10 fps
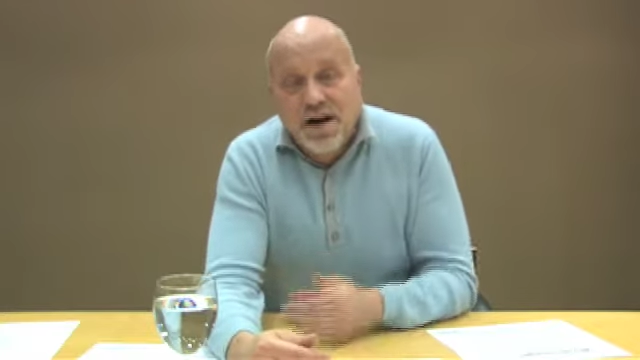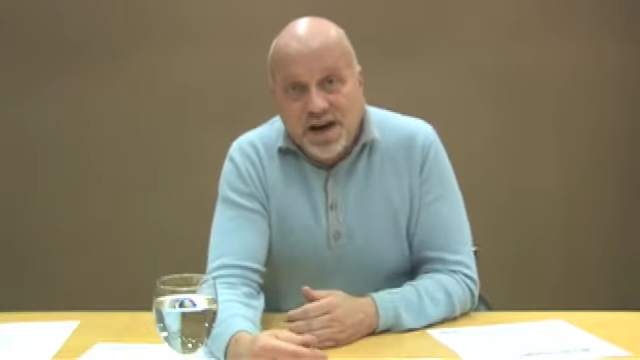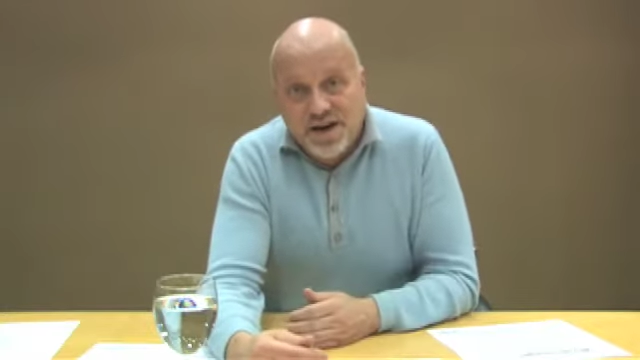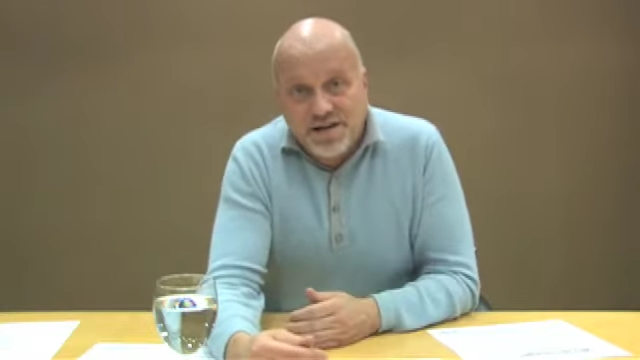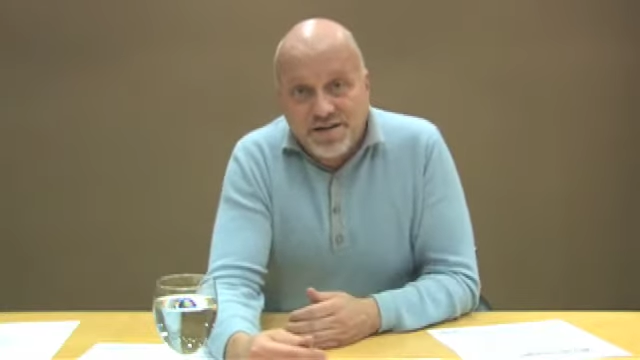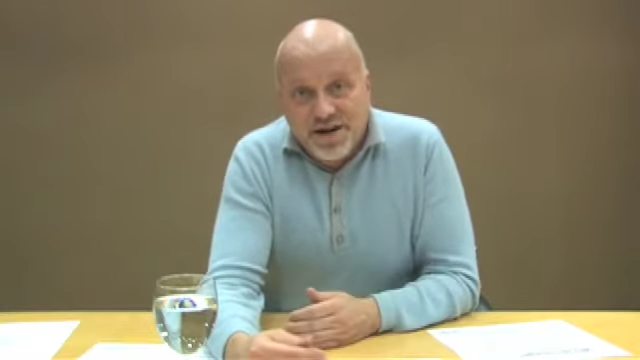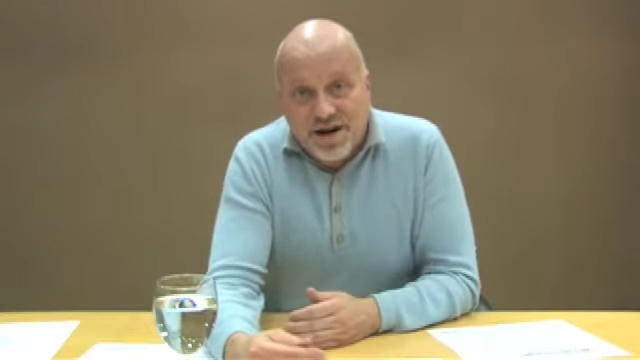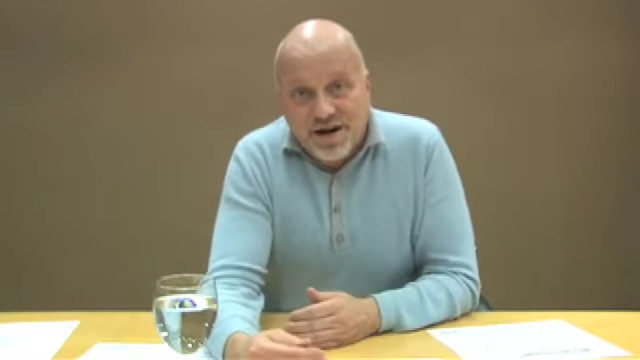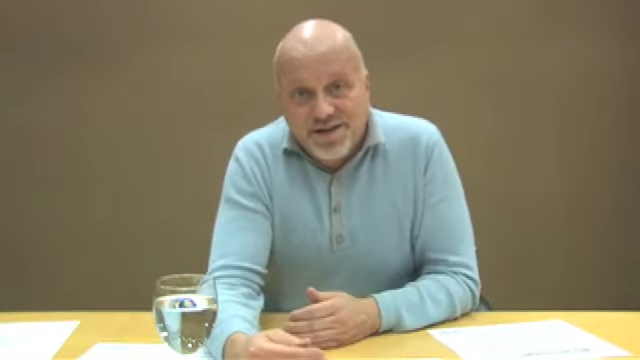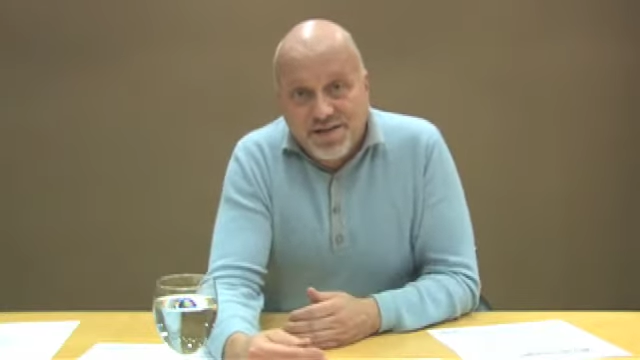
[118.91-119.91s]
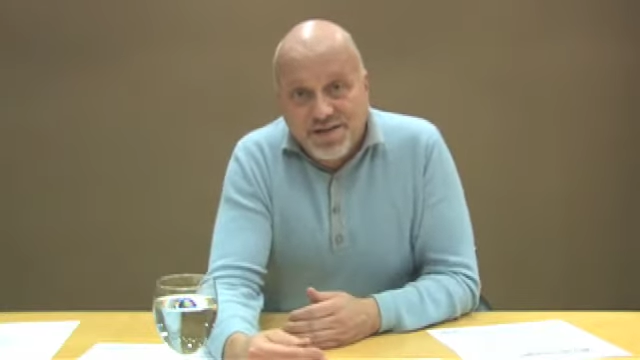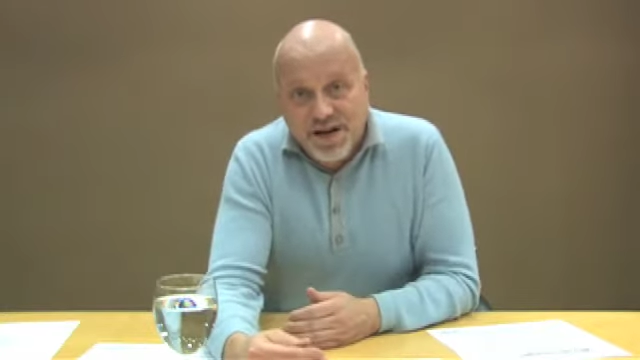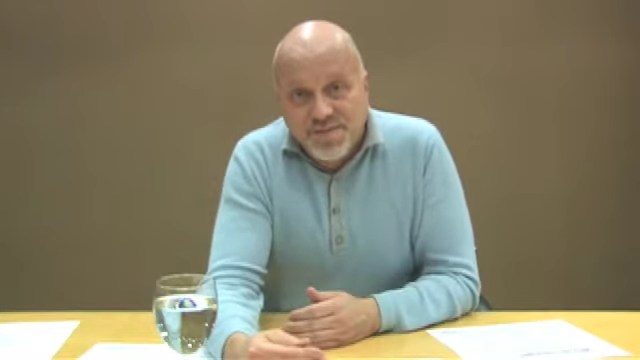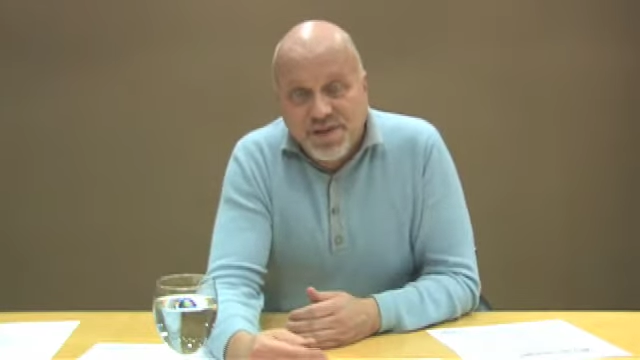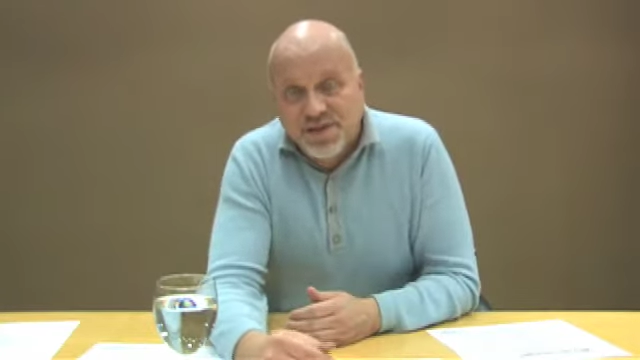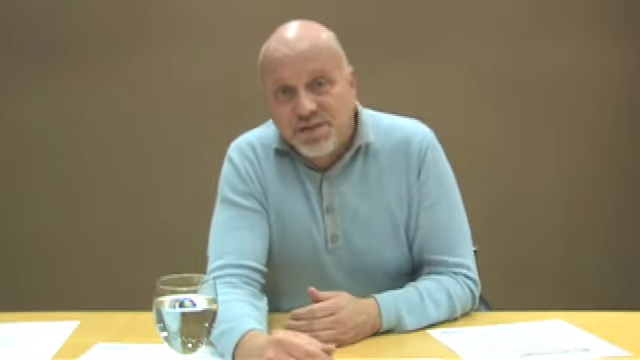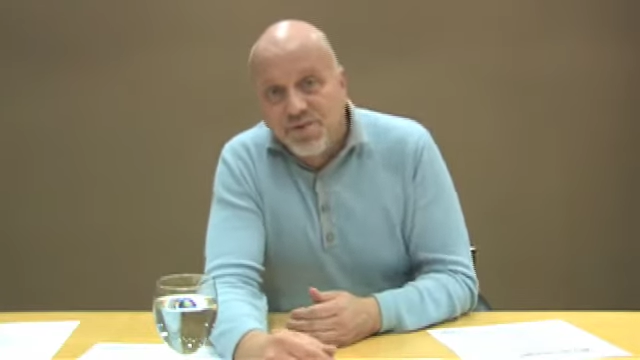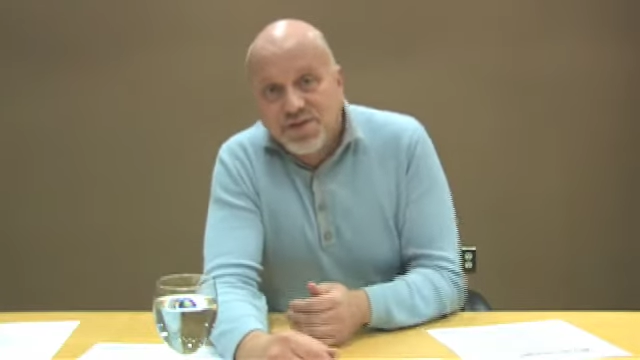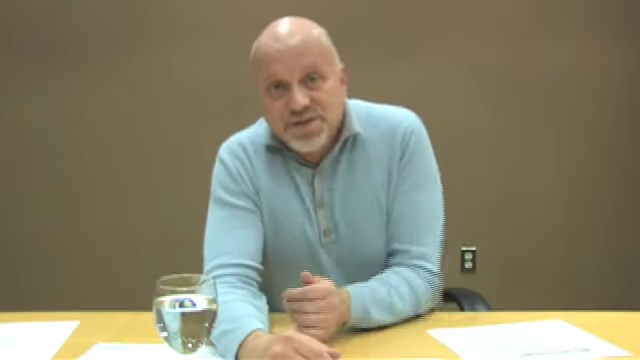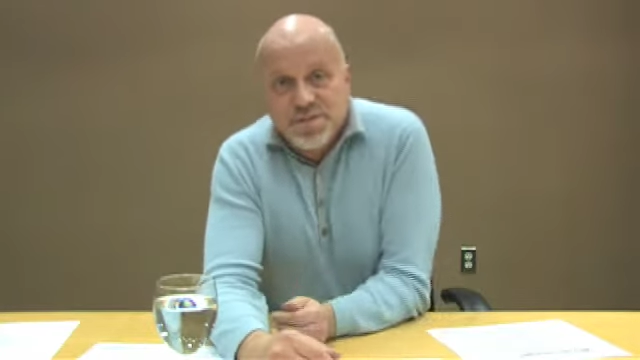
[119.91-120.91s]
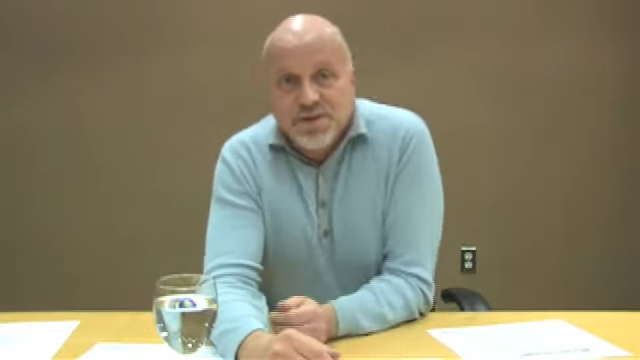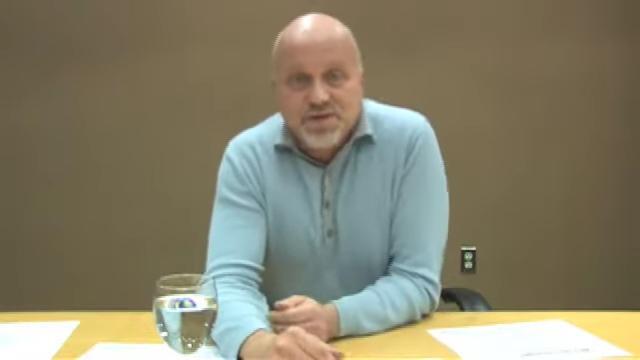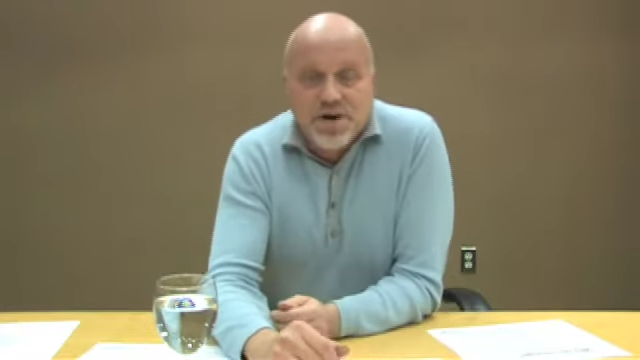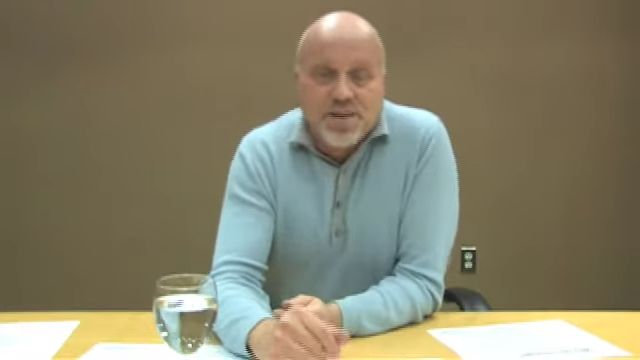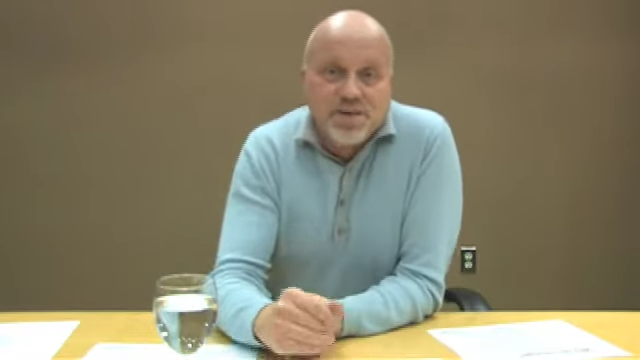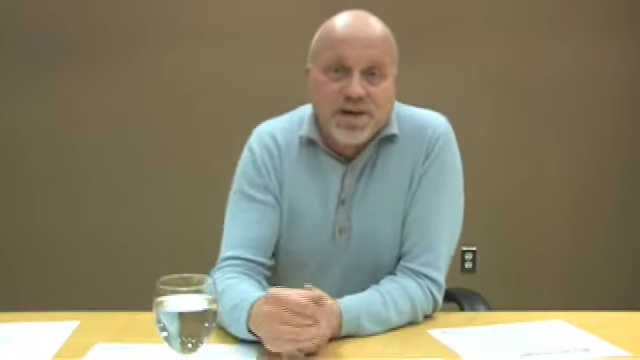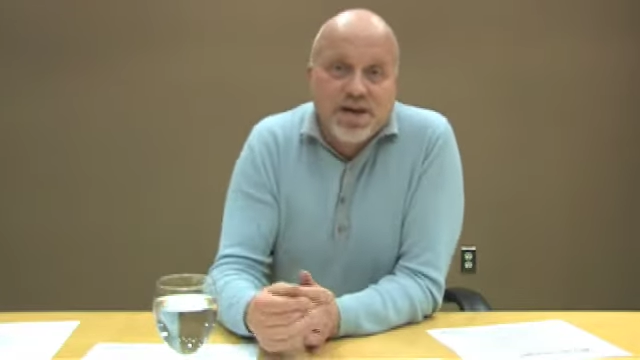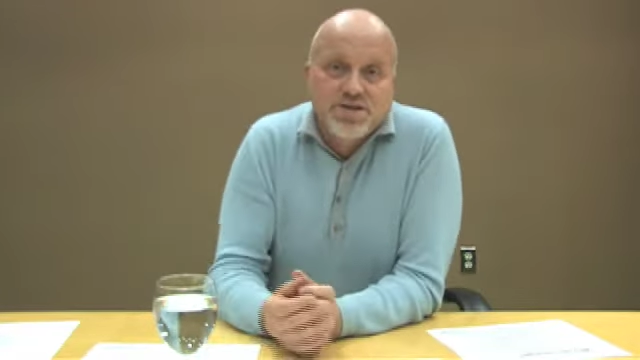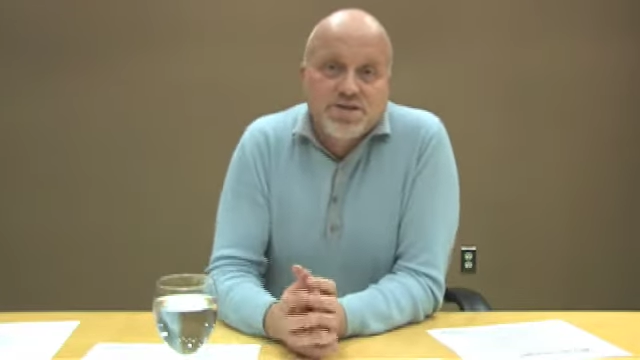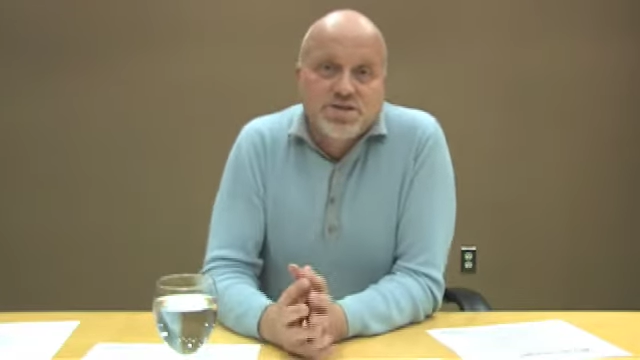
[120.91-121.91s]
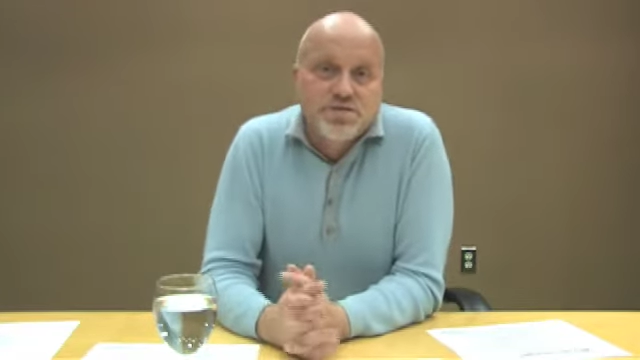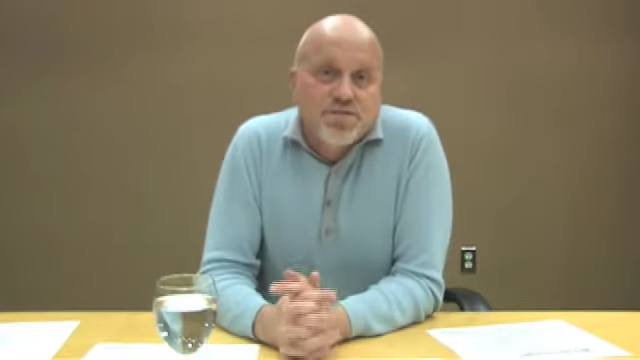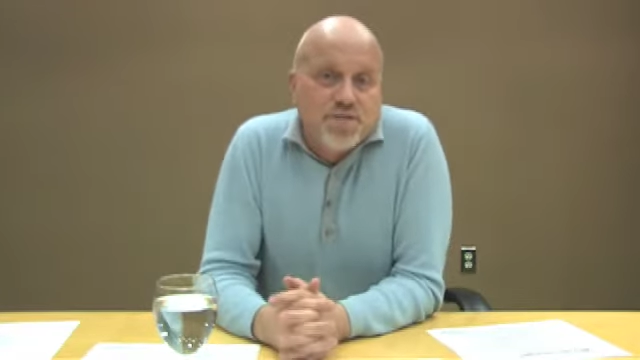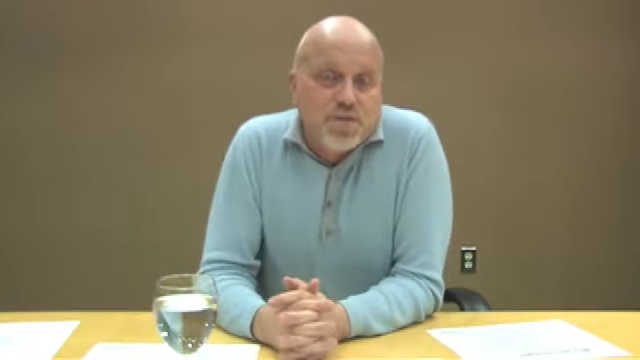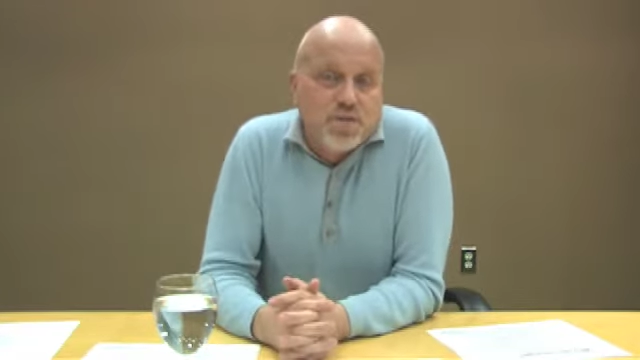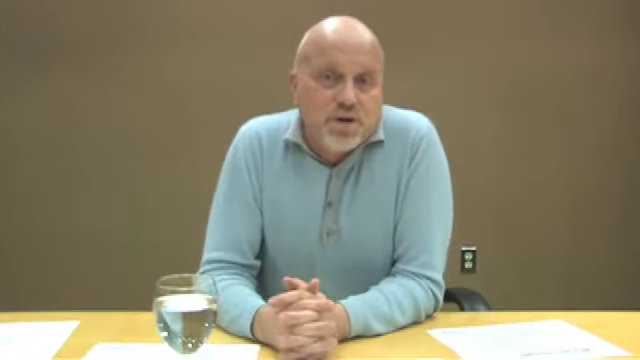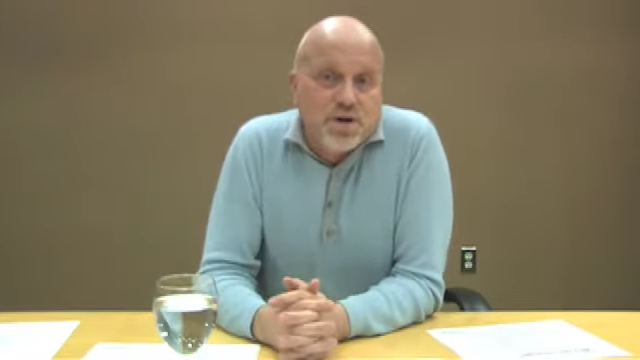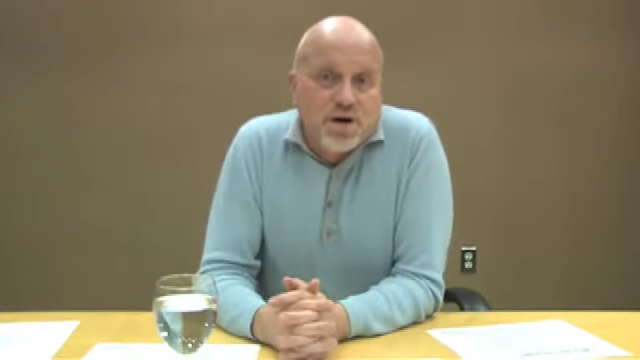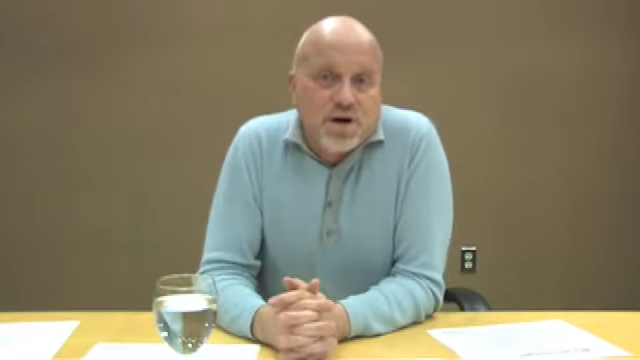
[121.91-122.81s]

and uh, the time that they resubmit their application for